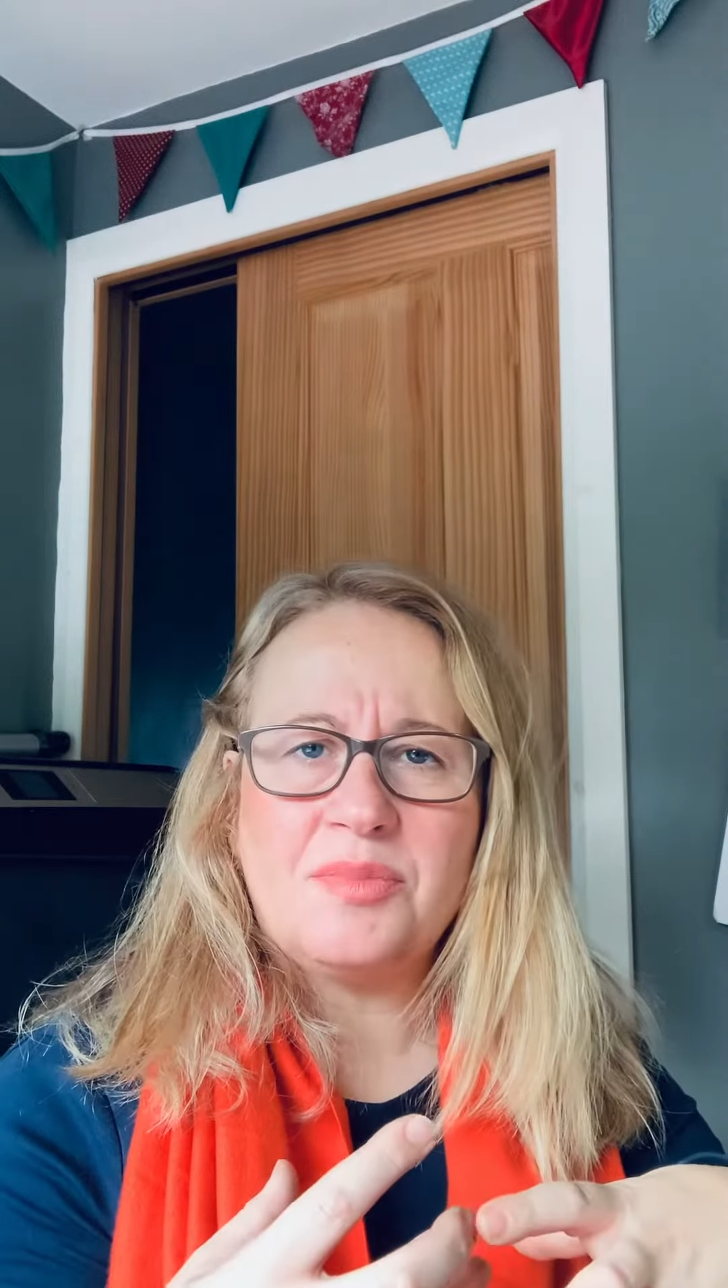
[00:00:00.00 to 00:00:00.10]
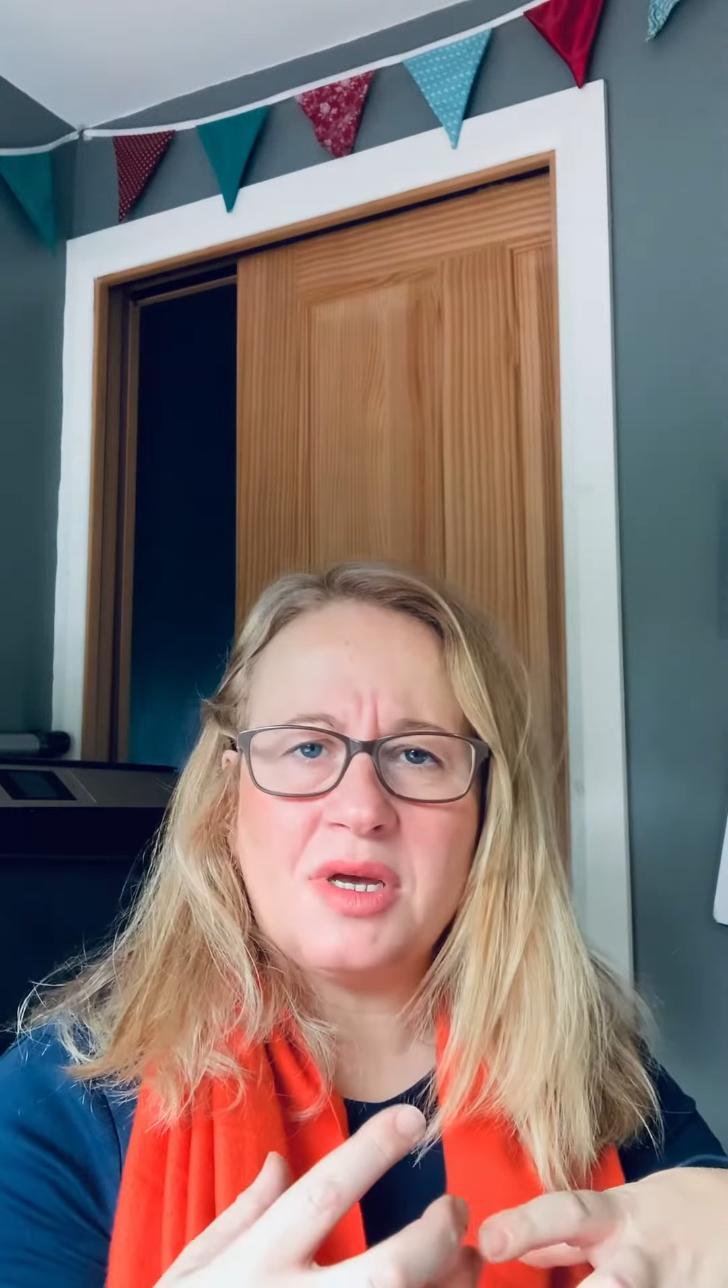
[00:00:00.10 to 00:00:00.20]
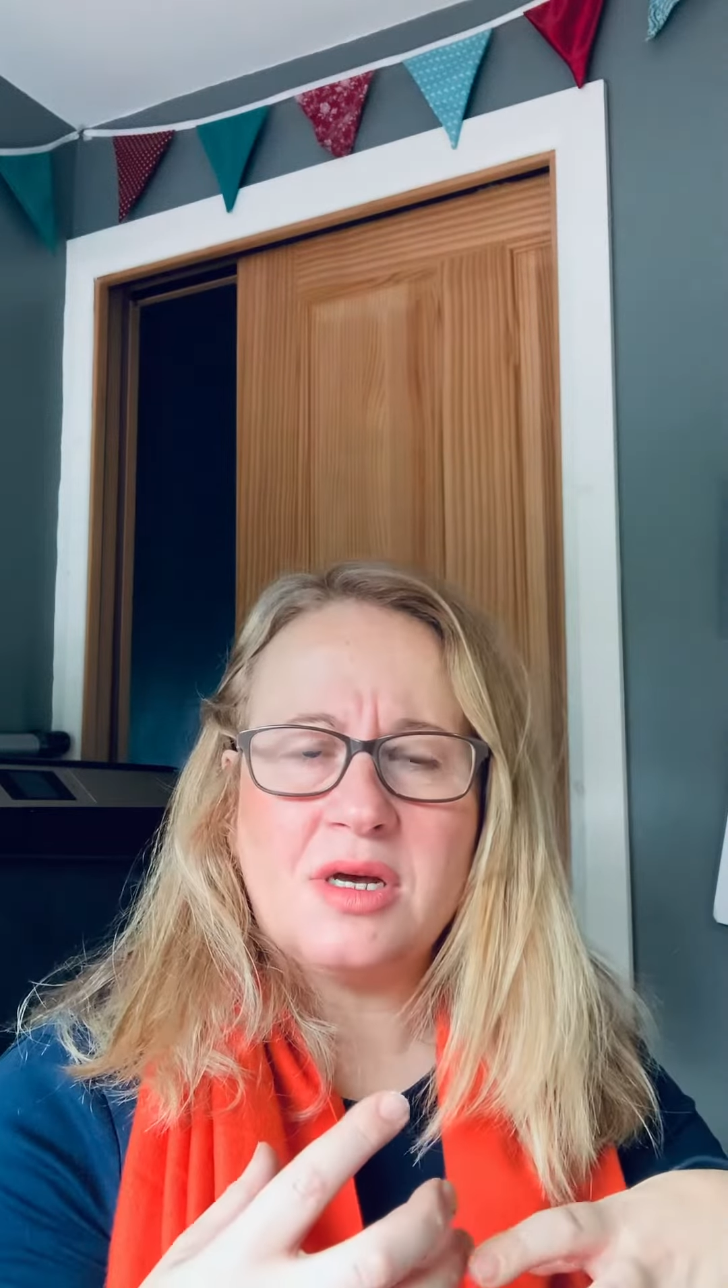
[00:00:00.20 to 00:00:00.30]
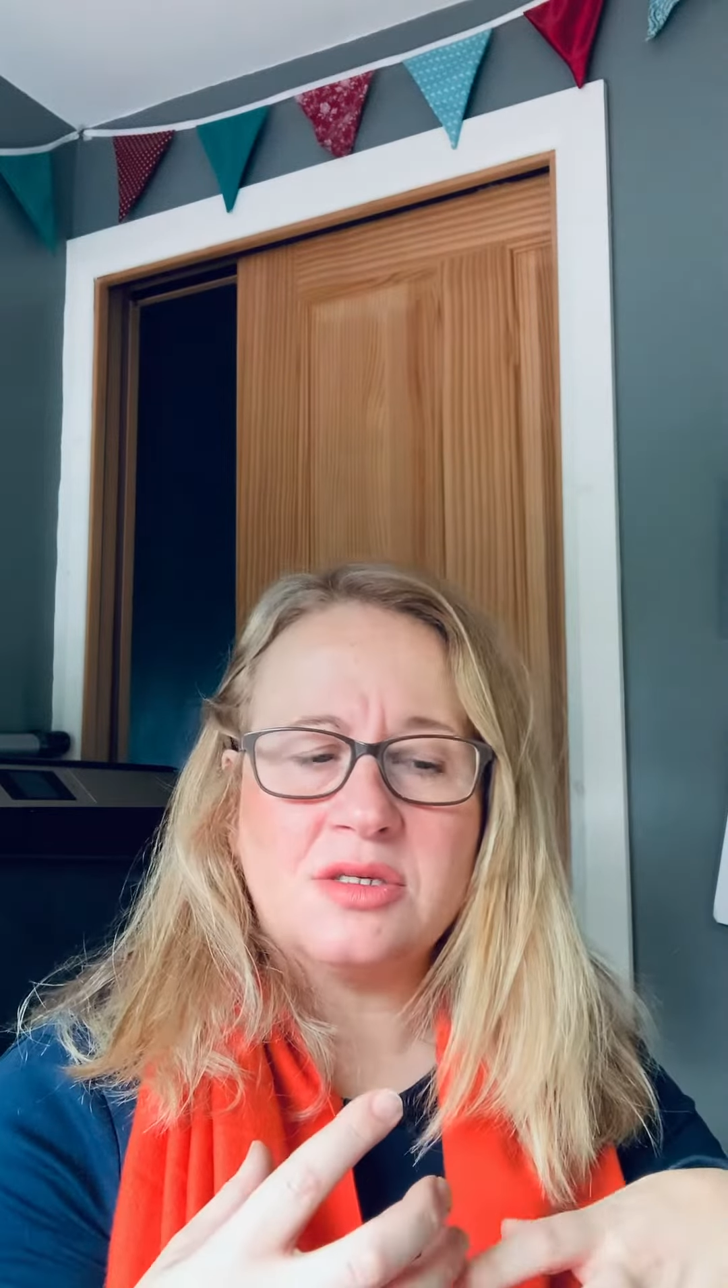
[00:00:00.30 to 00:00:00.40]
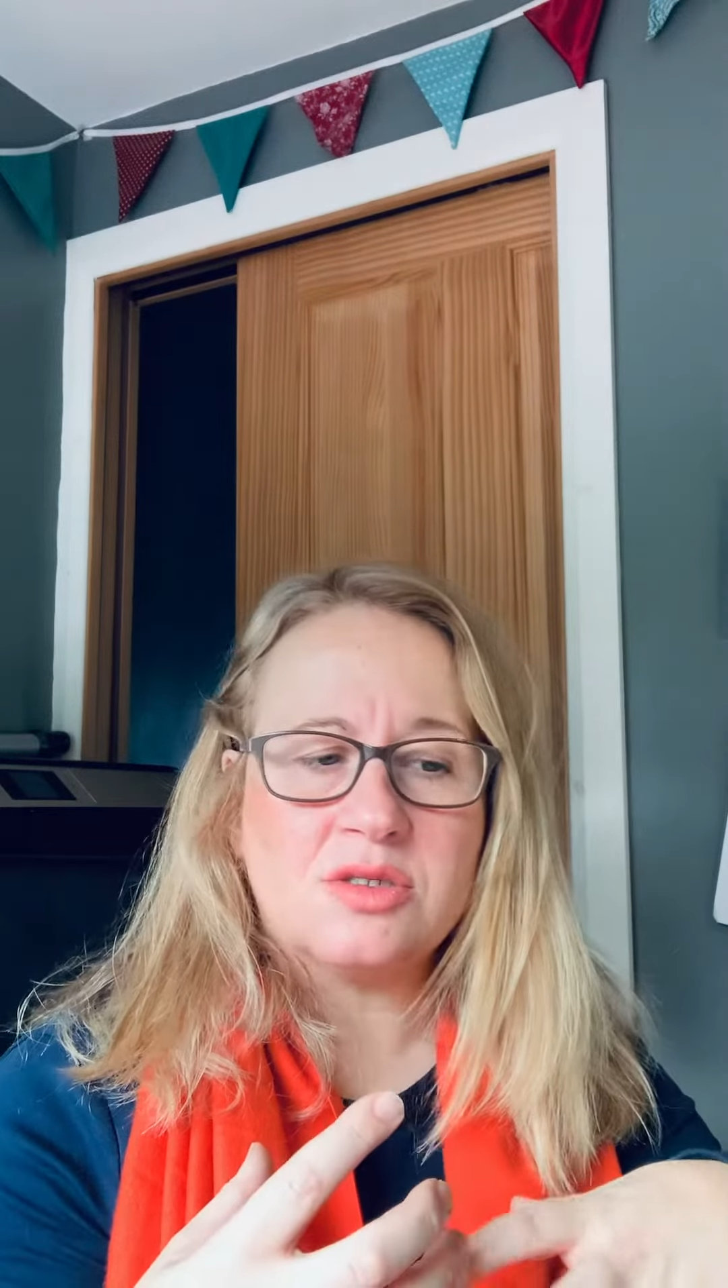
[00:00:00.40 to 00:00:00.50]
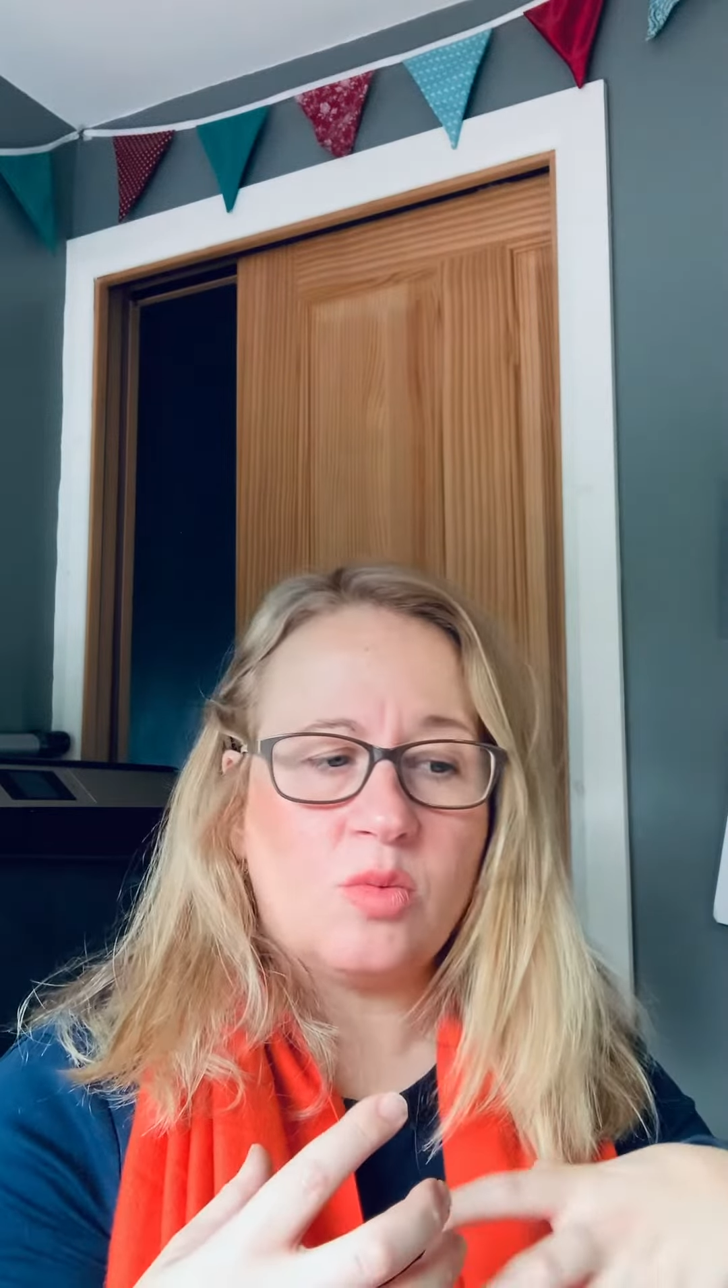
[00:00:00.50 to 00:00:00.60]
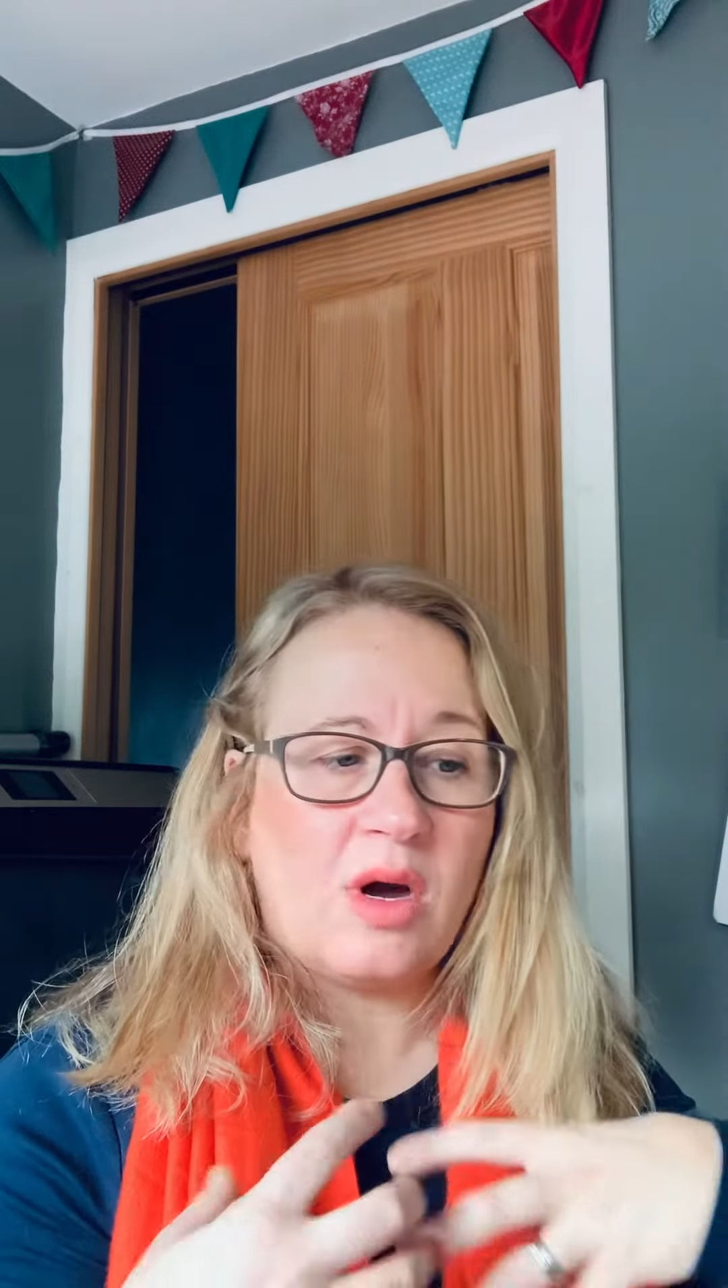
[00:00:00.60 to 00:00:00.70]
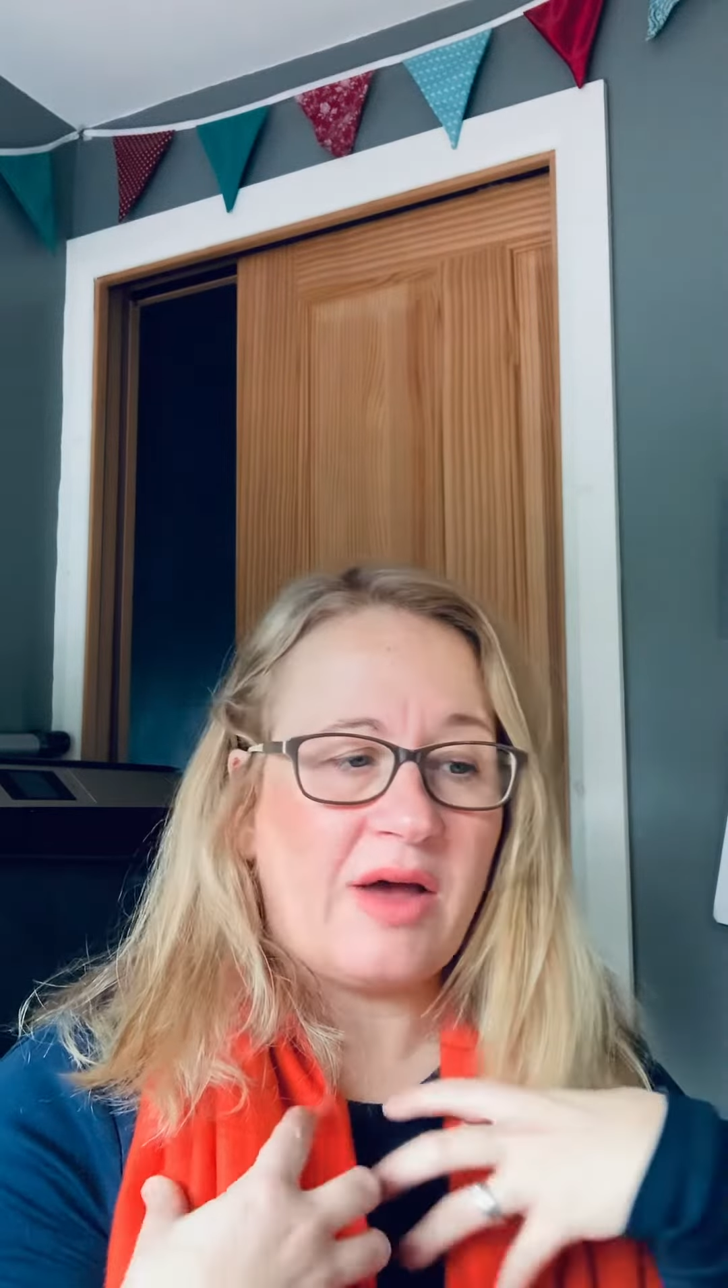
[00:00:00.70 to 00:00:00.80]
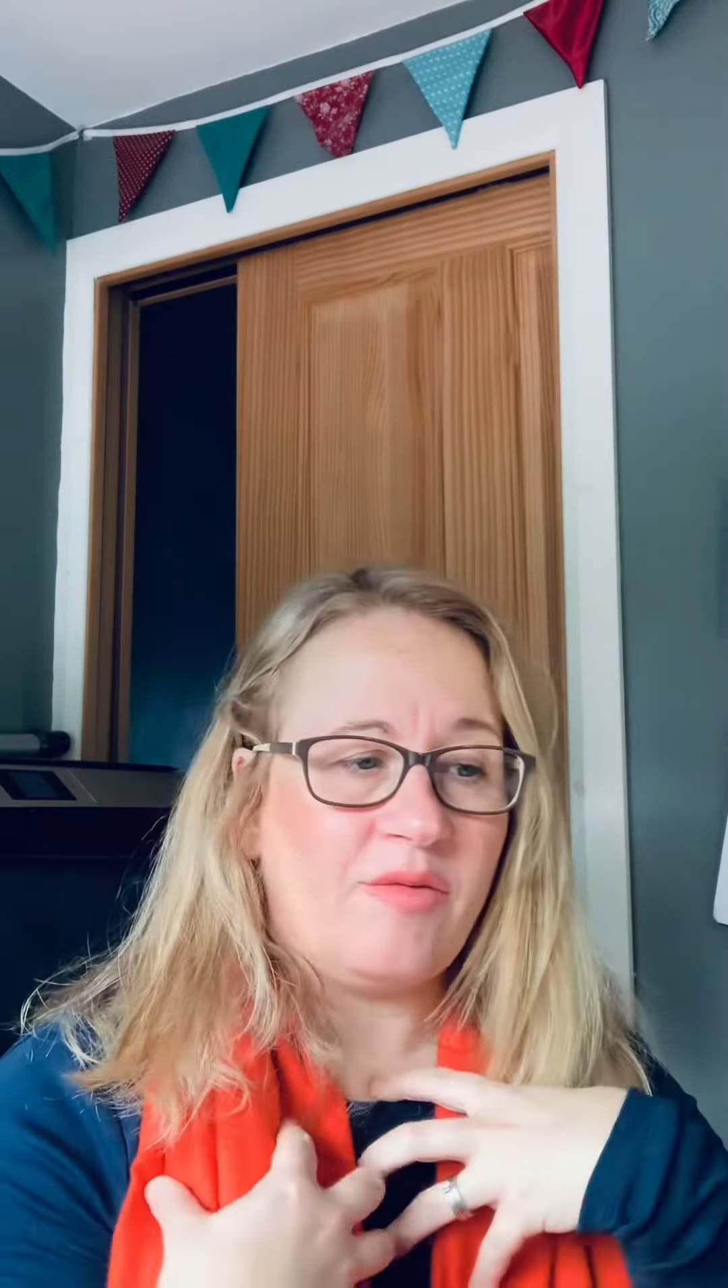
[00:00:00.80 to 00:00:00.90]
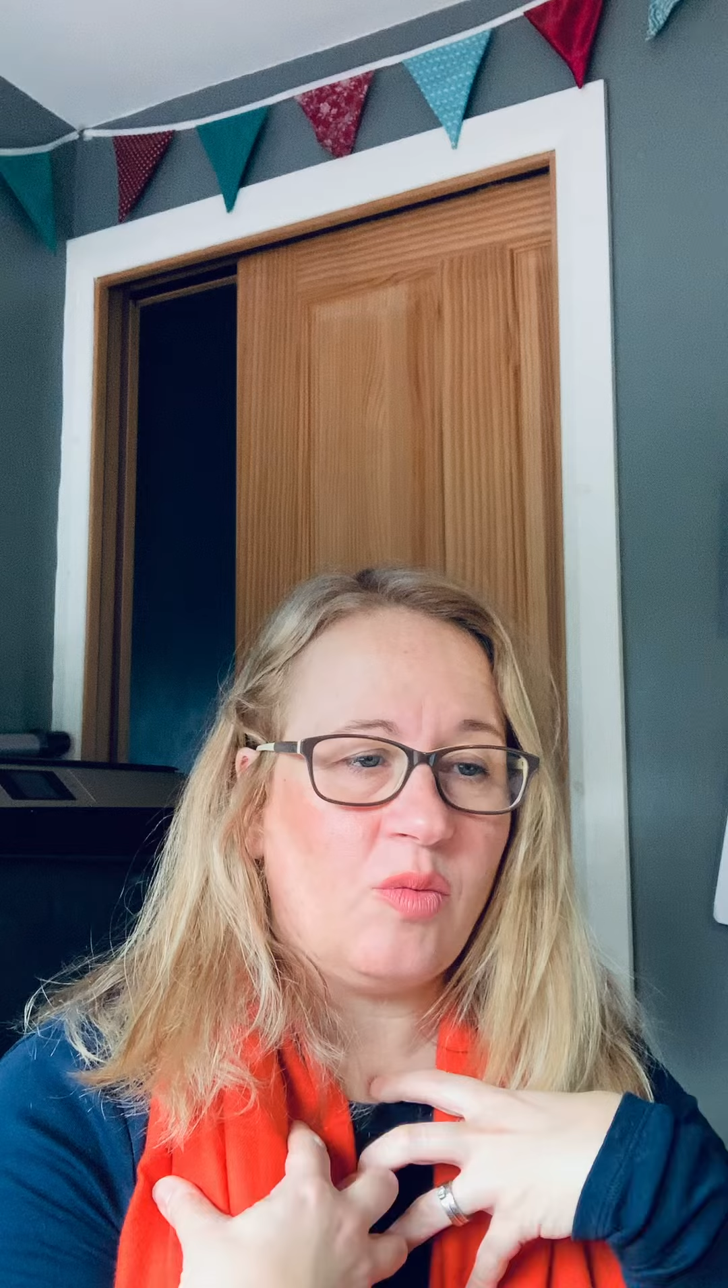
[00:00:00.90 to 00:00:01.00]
because whatever